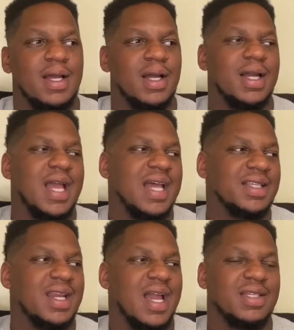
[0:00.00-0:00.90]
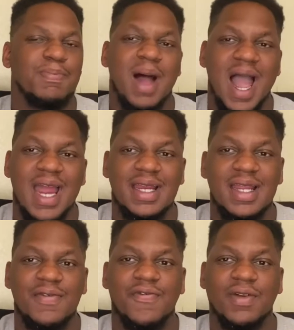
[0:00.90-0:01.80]
It has a nice piney
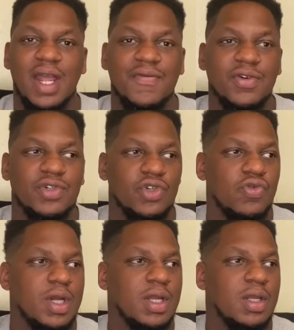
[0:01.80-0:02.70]
flavor to it.